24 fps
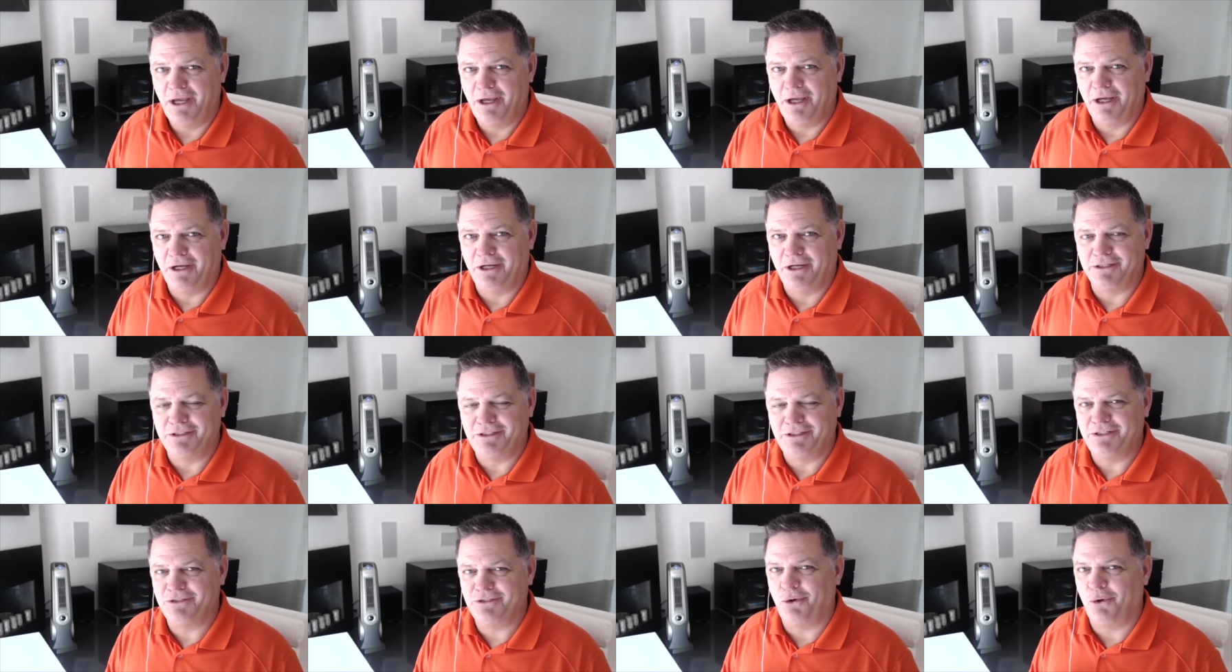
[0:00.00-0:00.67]
Because
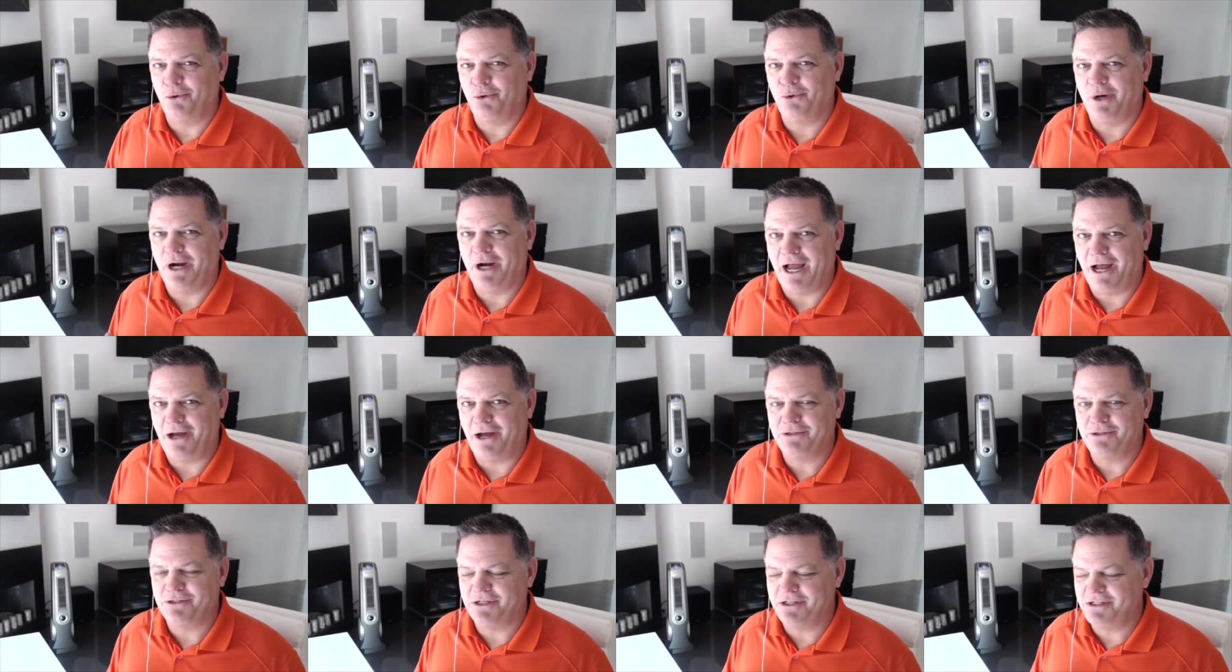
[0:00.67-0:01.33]
these older
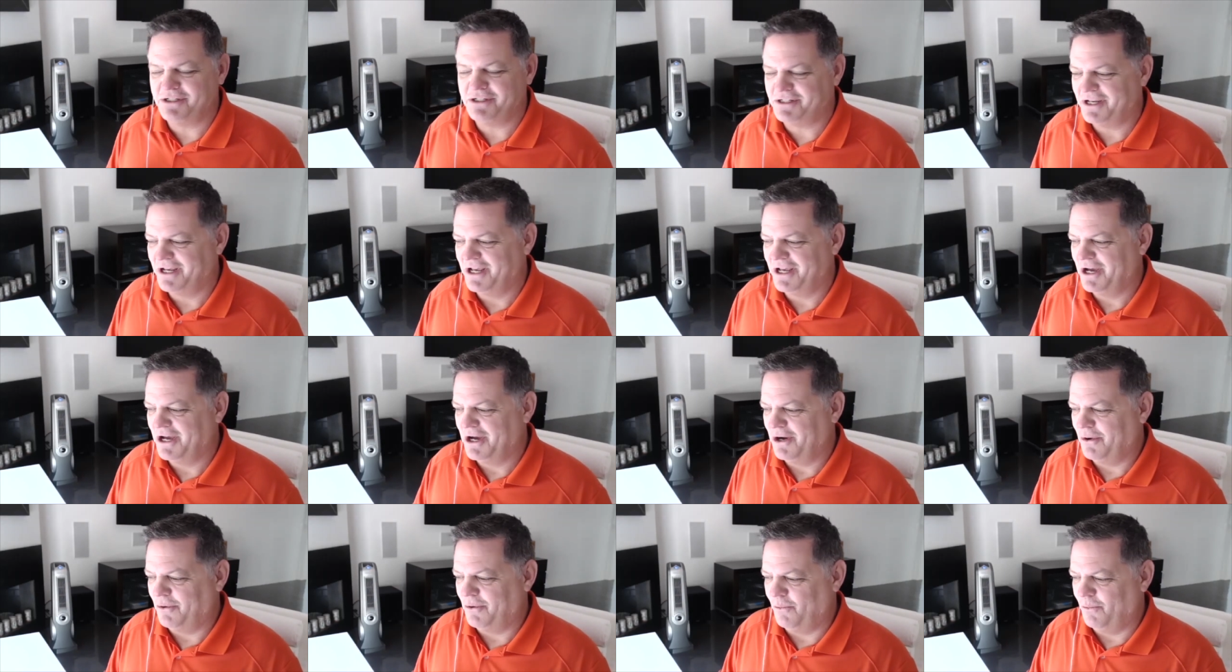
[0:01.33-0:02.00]
houses,
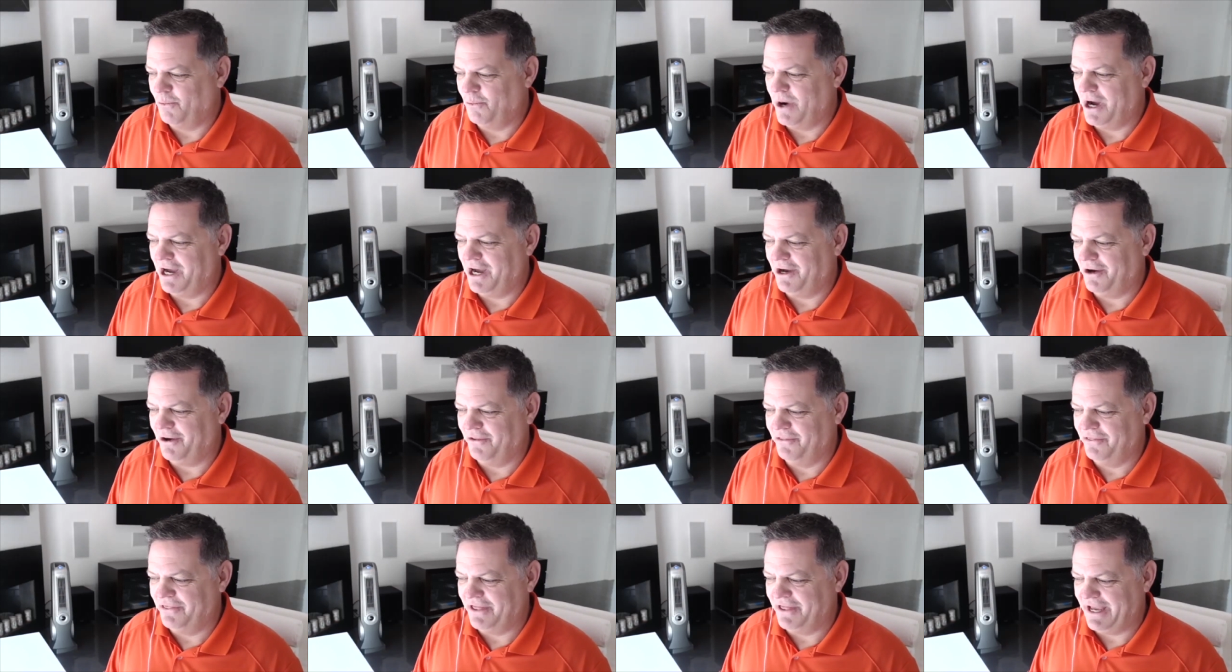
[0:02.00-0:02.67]

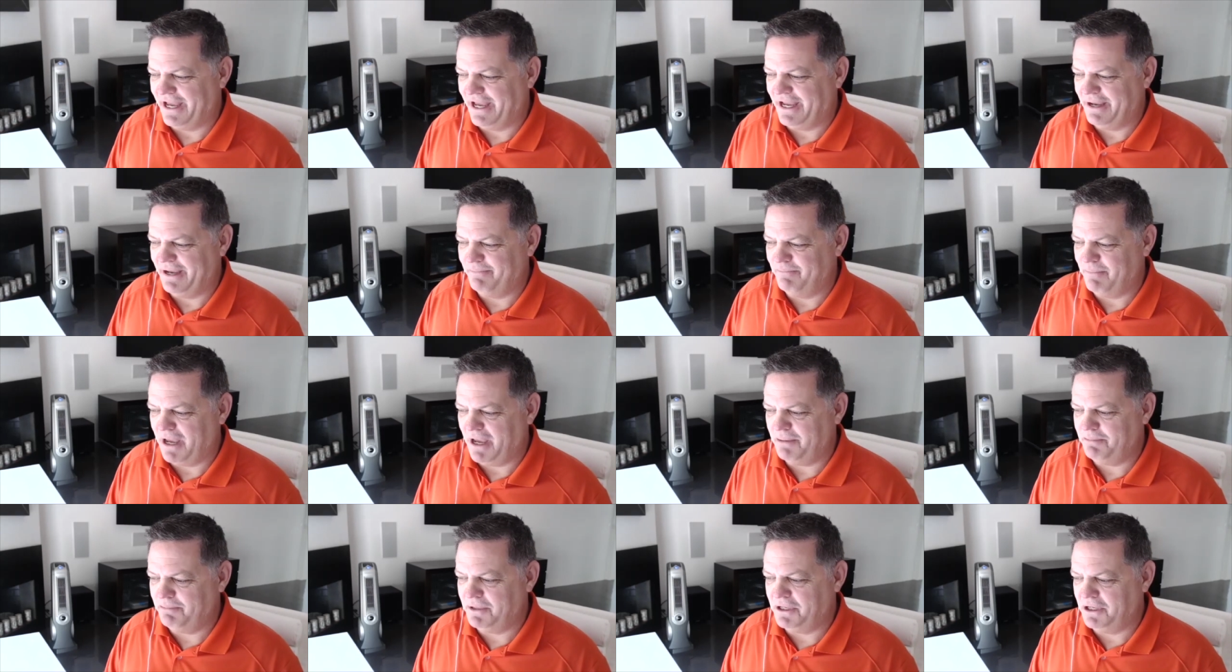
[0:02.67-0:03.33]
while they
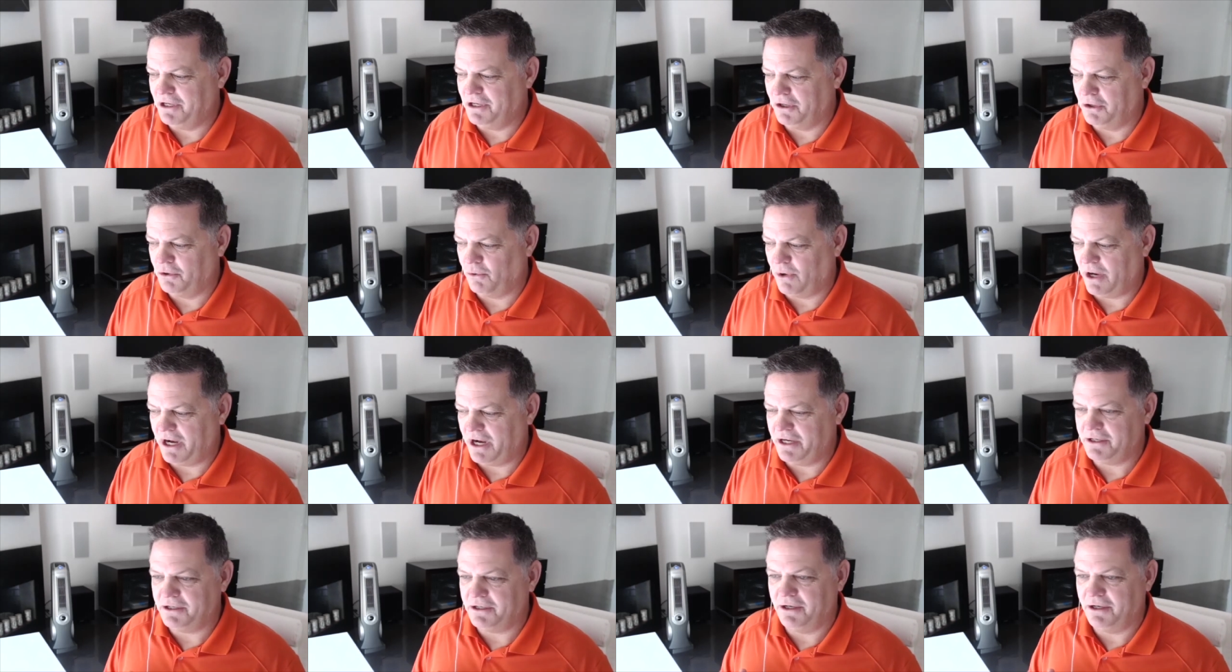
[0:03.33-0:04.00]
may be a great